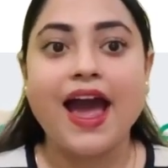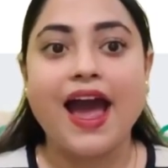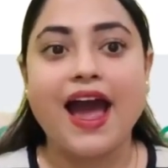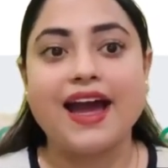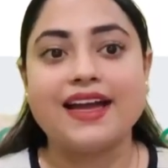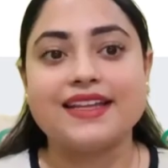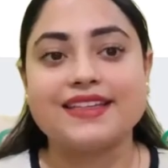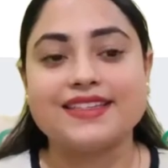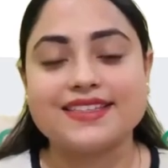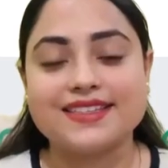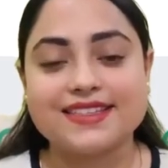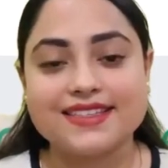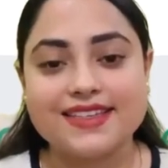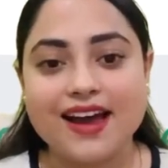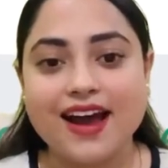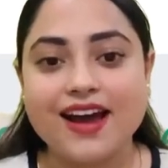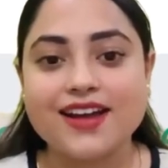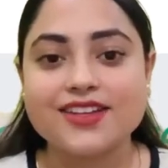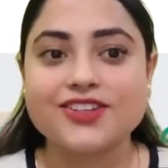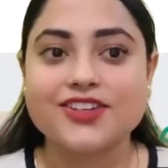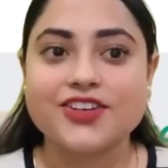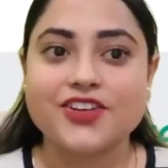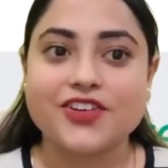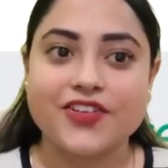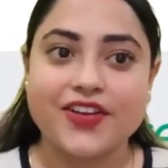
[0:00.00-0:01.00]
and
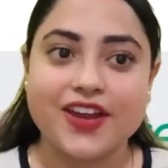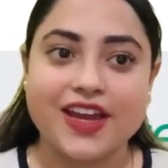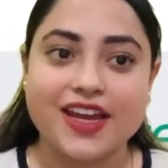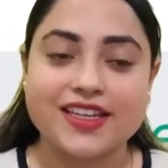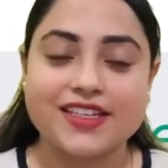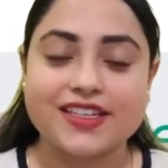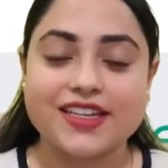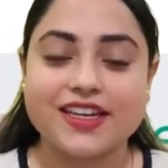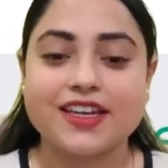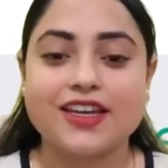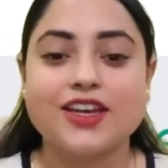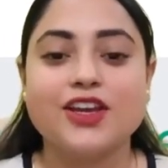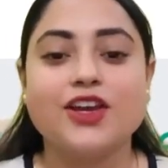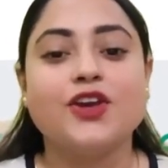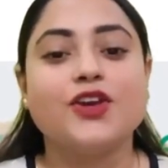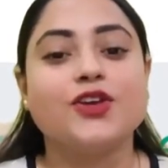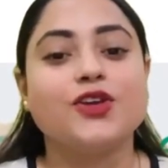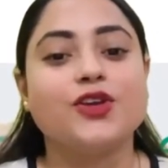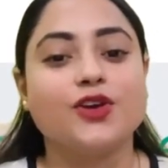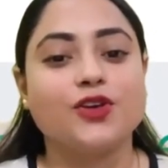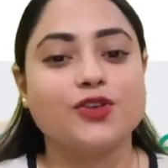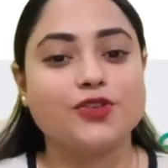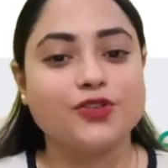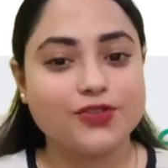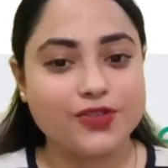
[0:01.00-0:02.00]
start creating
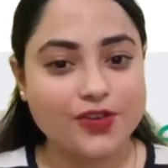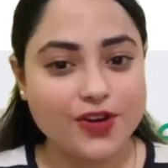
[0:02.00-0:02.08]
your